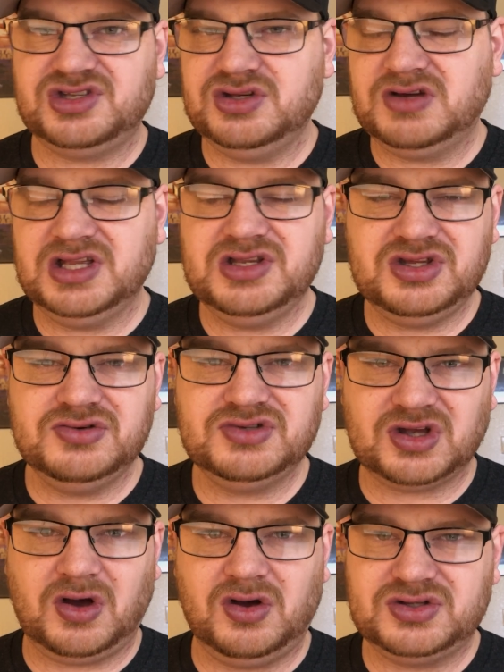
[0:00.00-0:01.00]
You can
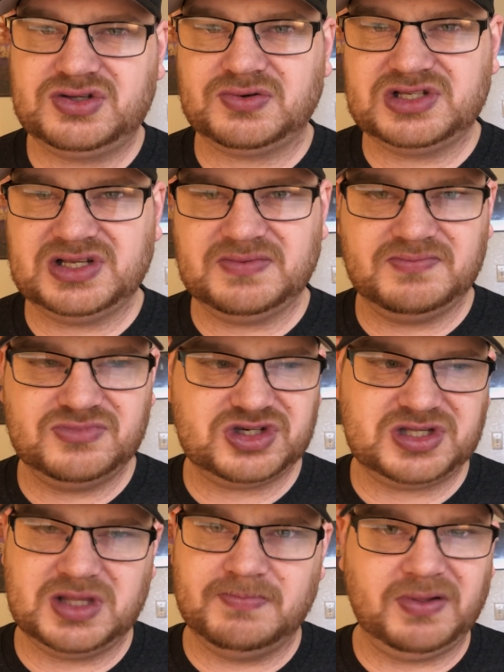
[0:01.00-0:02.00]
use all sorts of
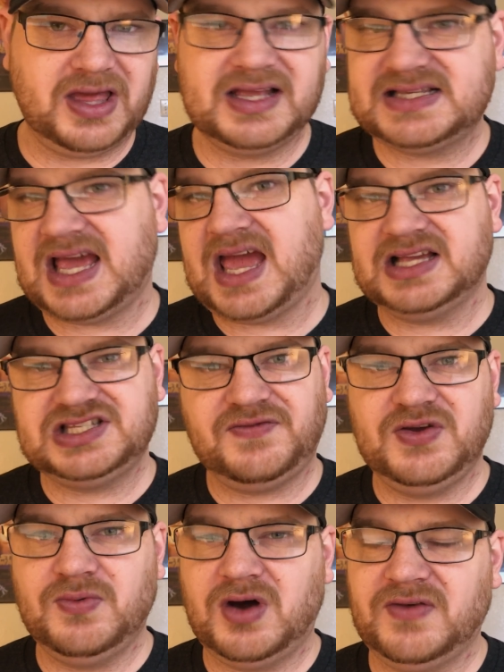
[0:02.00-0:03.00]
just the blank tags
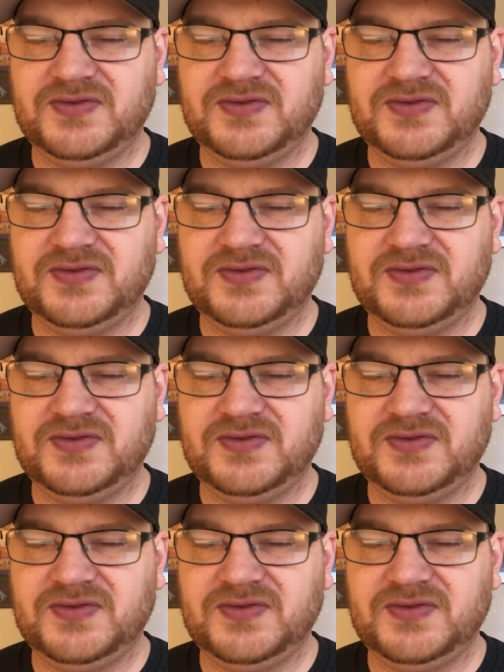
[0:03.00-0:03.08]
if you want.